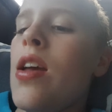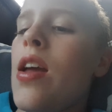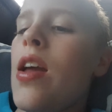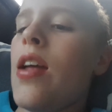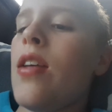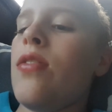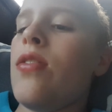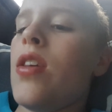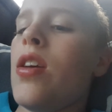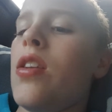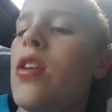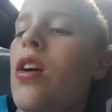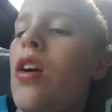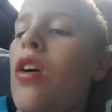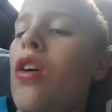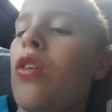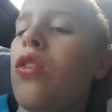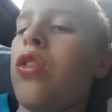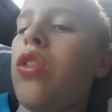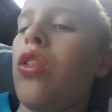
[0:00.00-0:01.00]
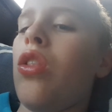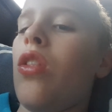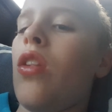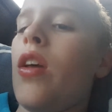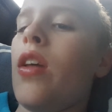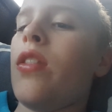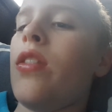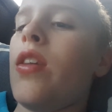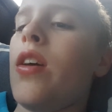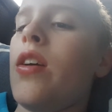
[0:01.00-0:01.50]
and then it
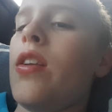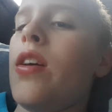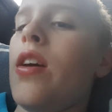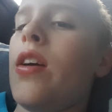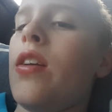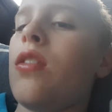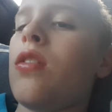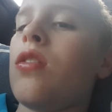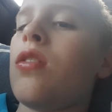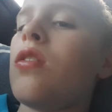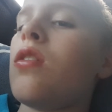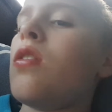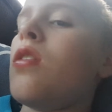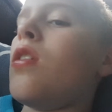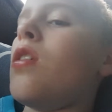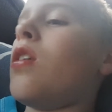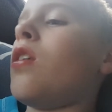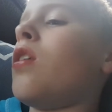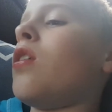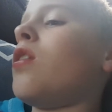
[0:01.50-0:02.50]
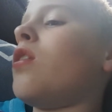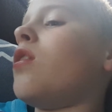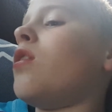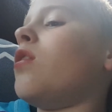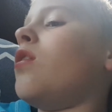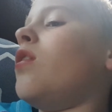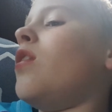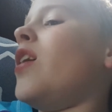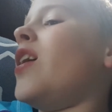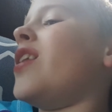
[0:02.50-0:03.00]
and then it
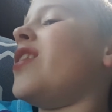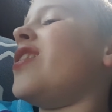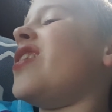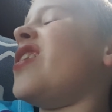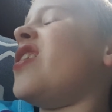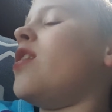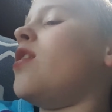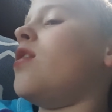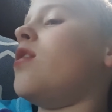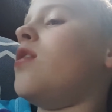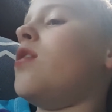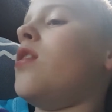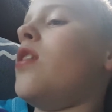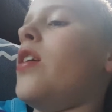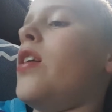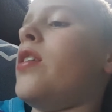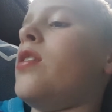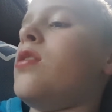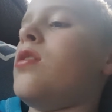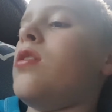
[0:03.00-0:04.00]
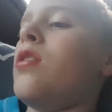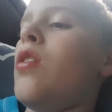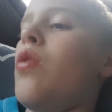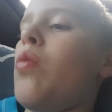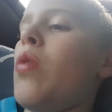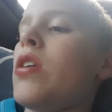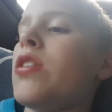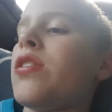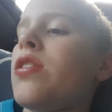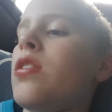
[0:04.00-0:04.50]
and then it it
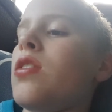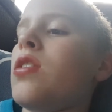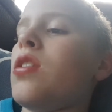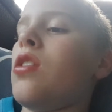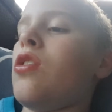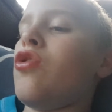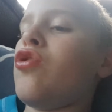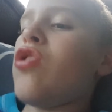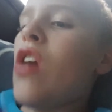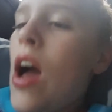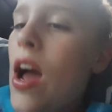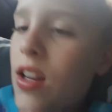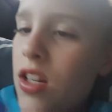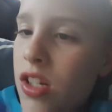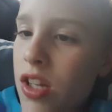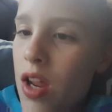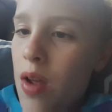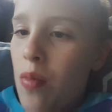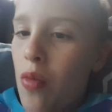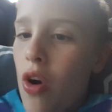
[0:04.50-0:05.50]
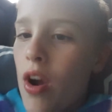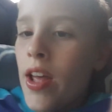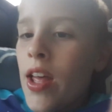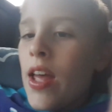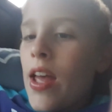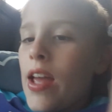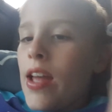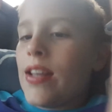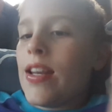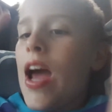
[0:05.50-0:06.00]
wasn't Six Flags anymore,
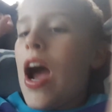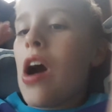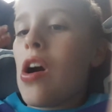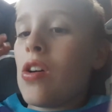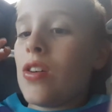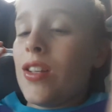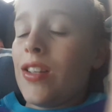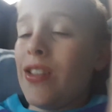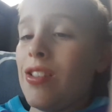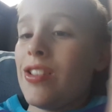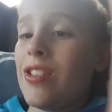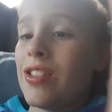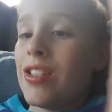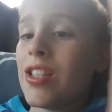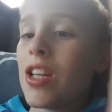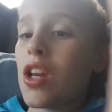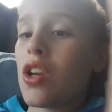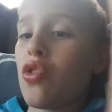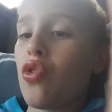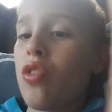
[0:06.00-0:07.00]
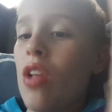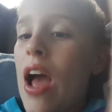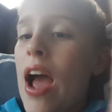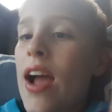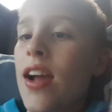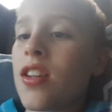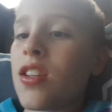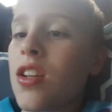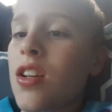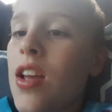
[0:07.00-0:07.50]
and now it is Six
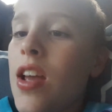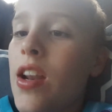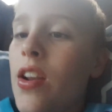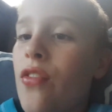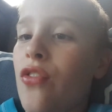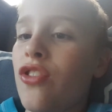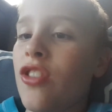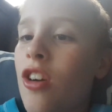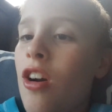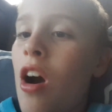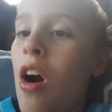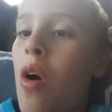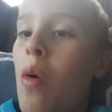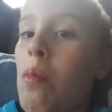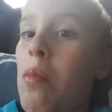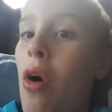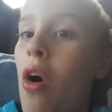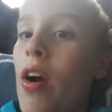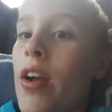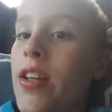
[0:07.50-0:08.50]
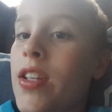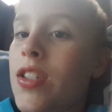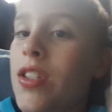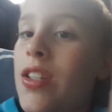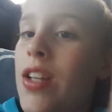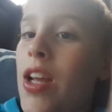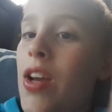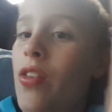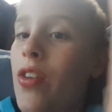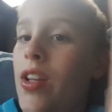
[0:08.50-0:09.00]
Flags again. If your home park is
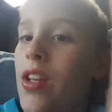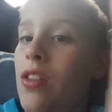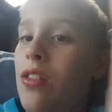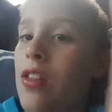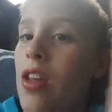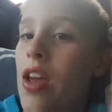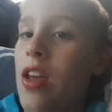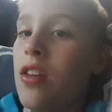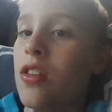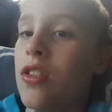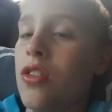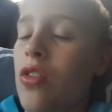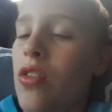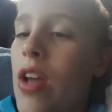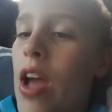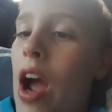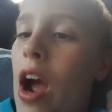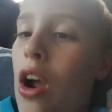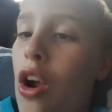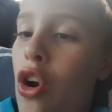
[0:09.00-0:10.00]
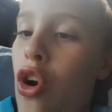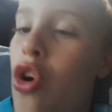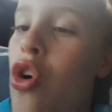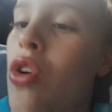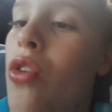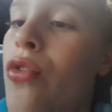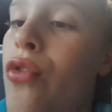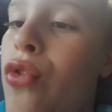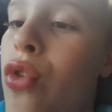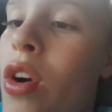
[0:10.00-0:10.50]
Darien Lake, so yeah,
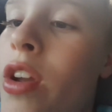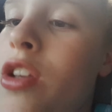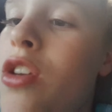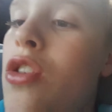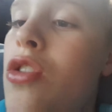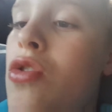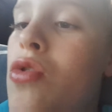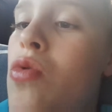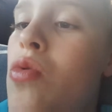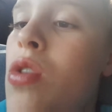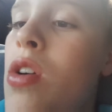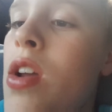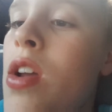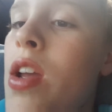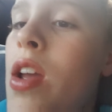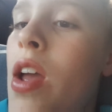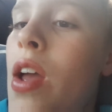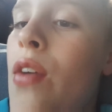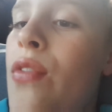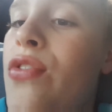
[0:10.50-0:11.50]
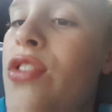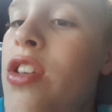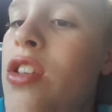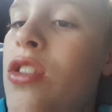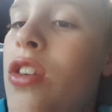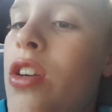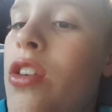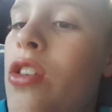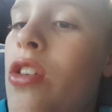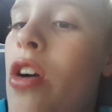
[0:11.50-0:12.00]
good for you. If
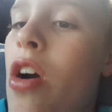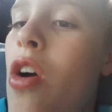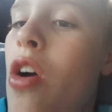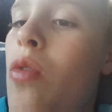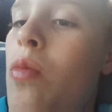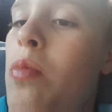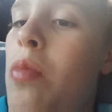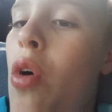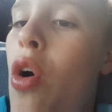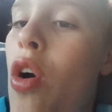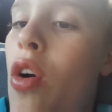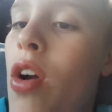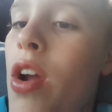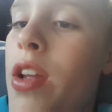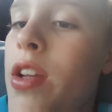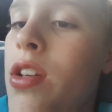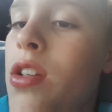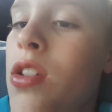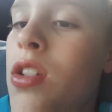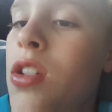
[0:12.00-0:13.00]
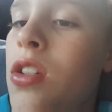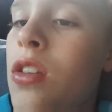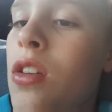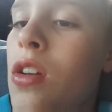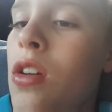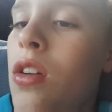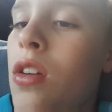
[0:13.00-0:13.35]
these are your home parks,